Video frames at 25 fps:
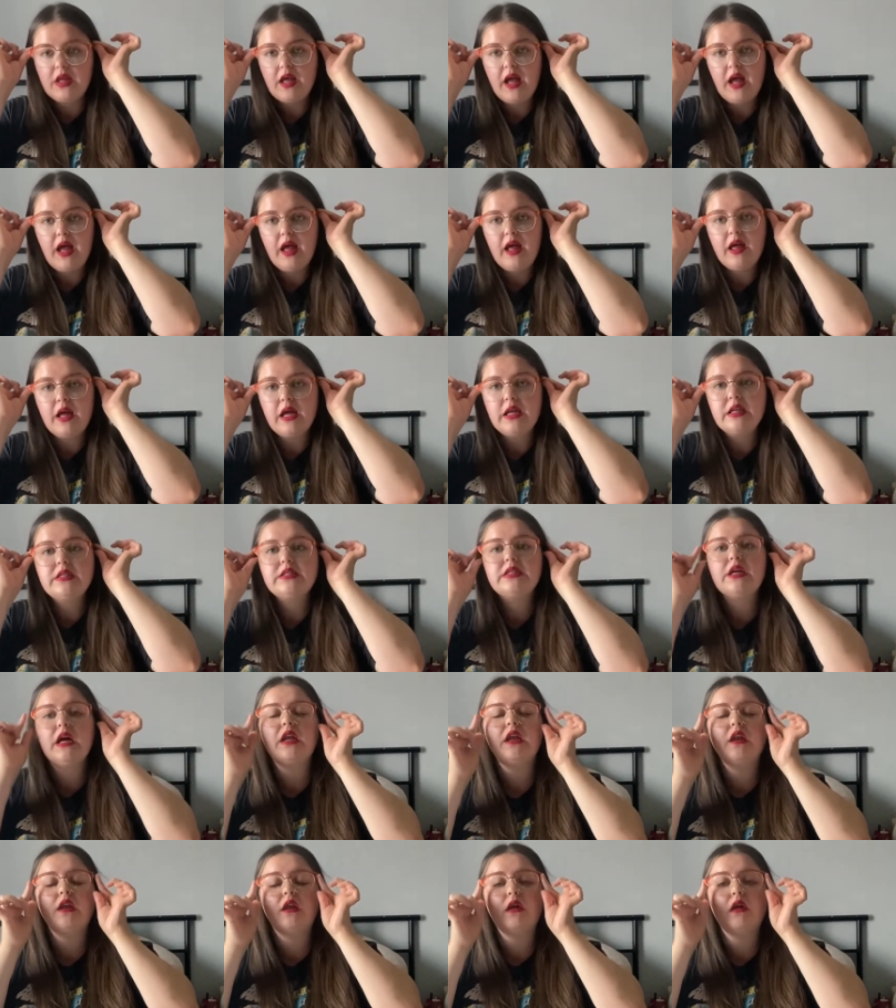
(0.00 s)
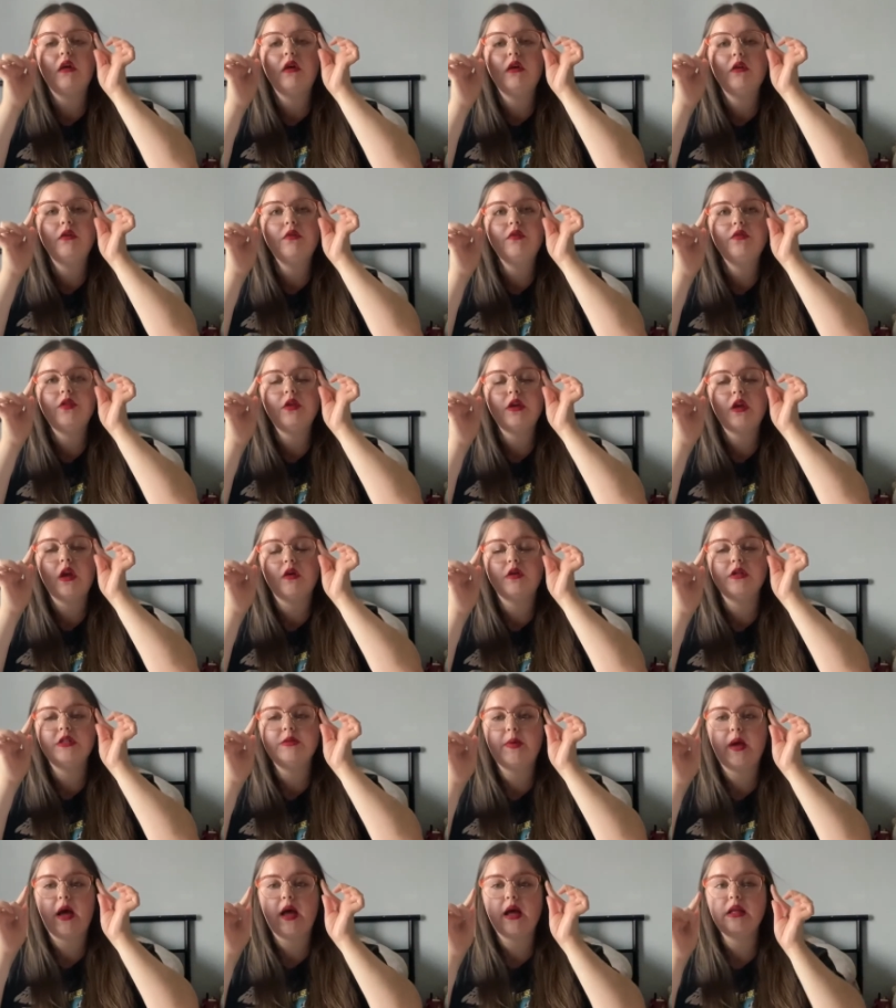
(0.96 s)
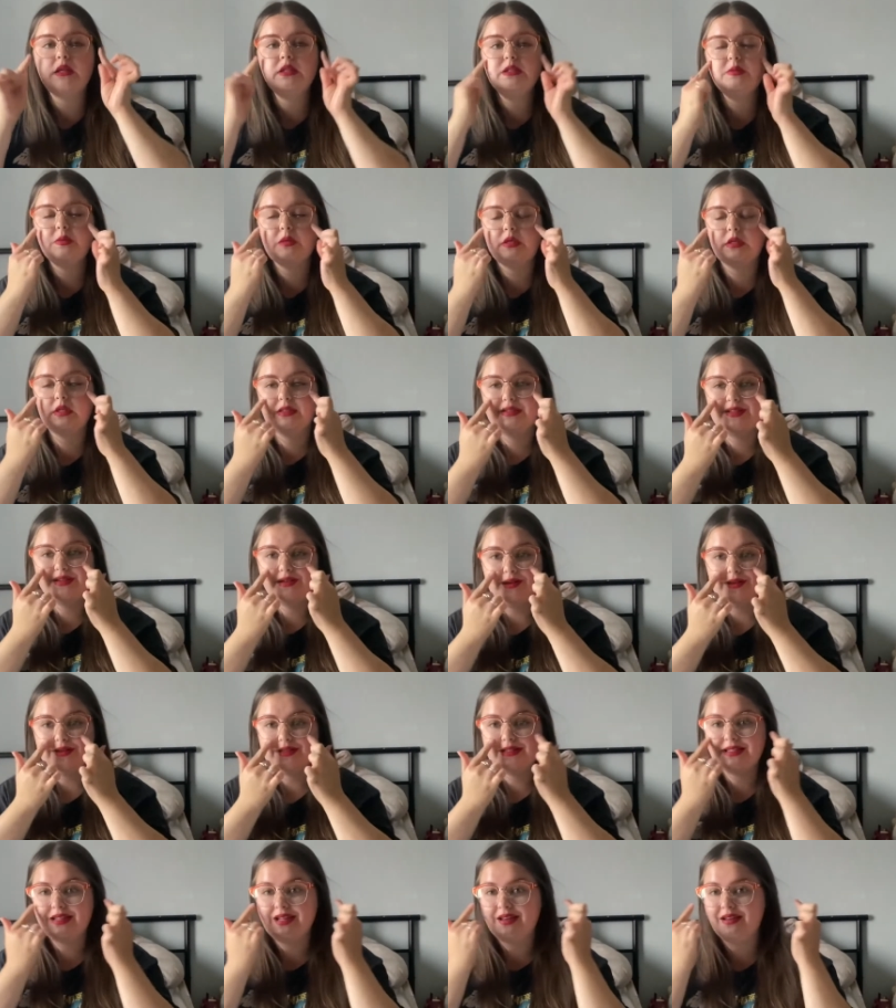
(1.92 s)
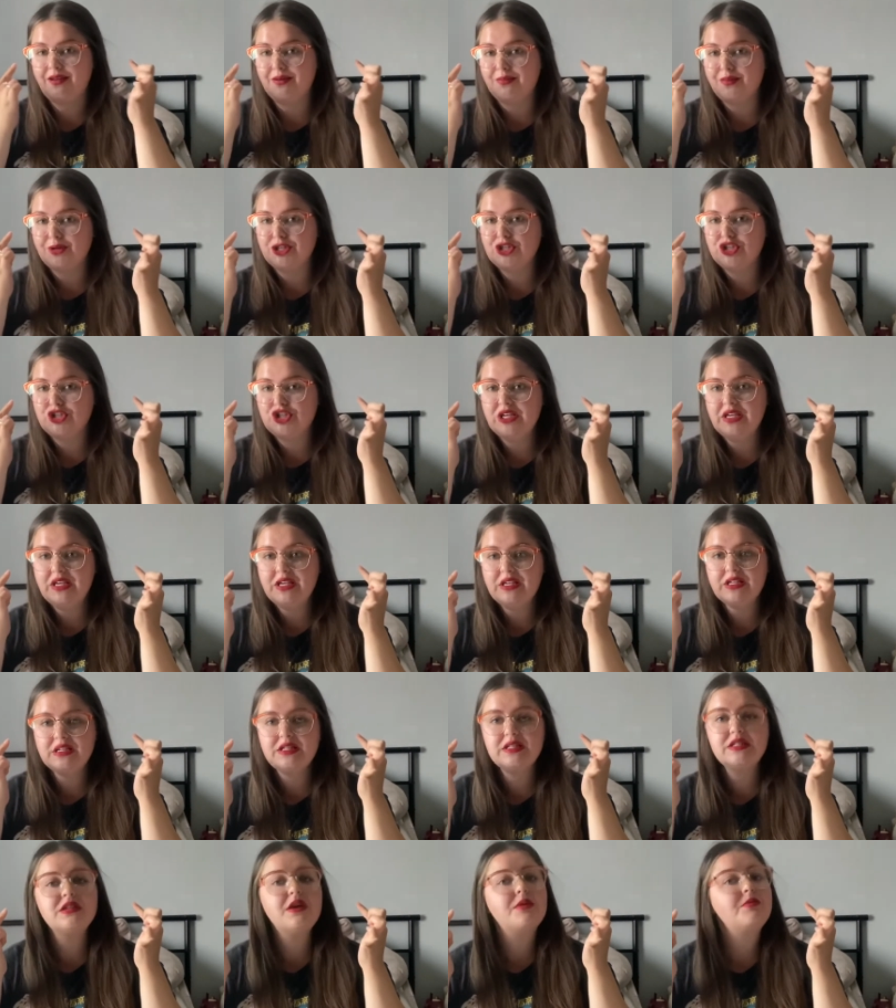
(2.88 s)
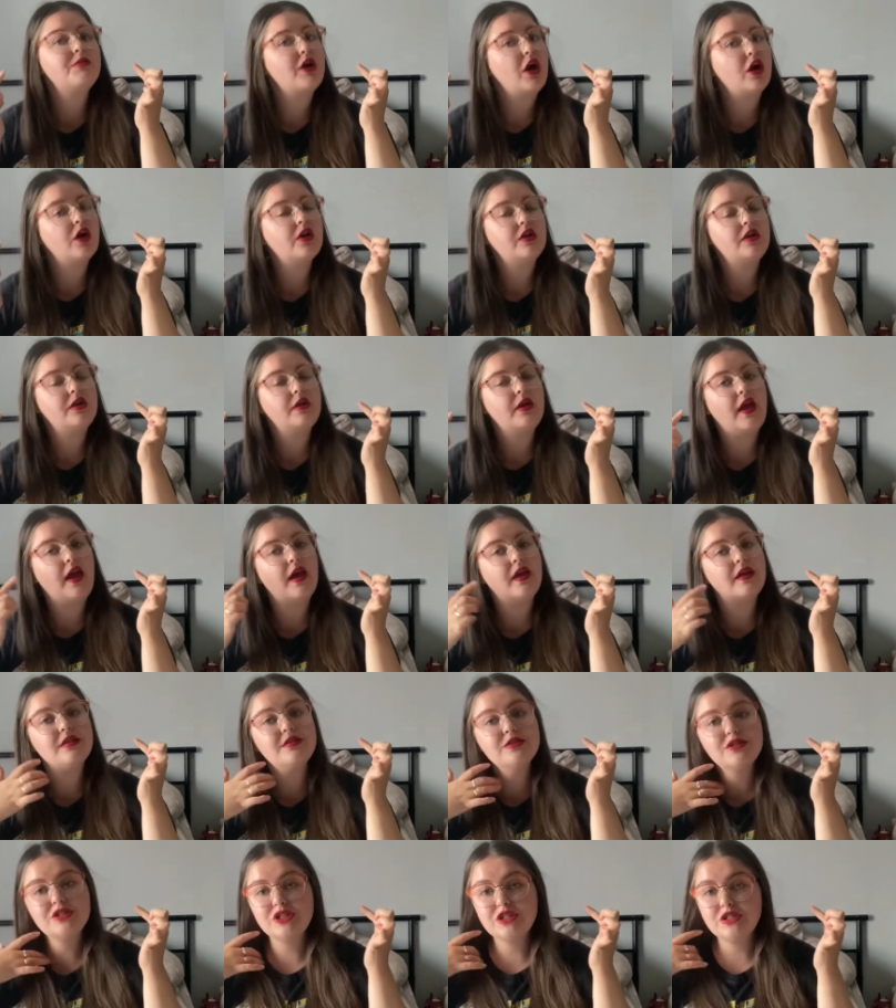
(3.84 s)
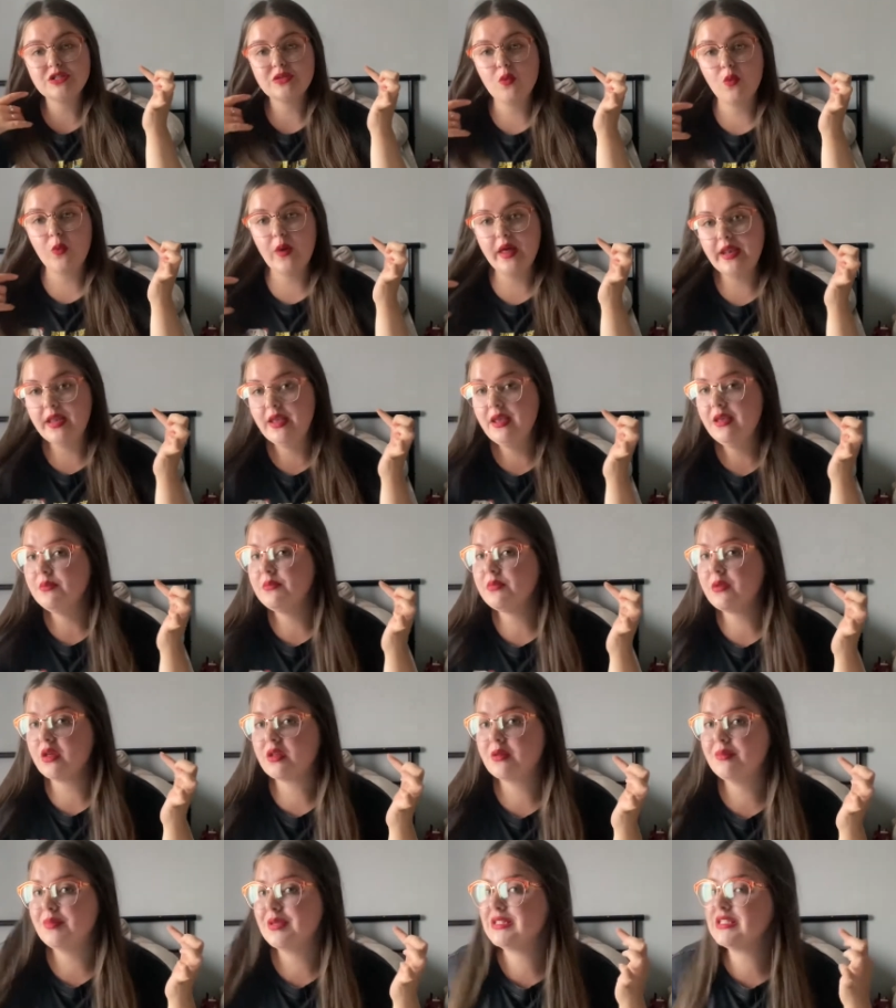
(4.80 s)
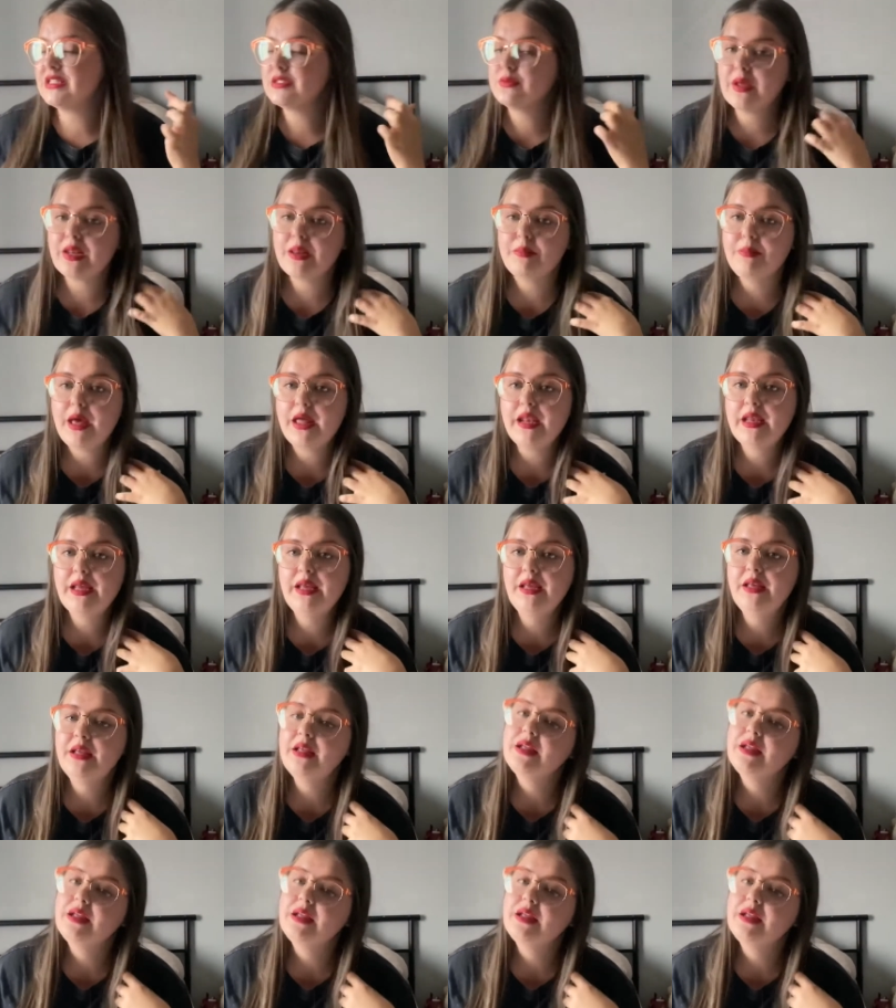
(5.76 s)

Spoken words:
And I love the nose pads because they're not sitting on my cheeks. I'm not gonna get sweaty. I'm not gonna be a sweaty Betty.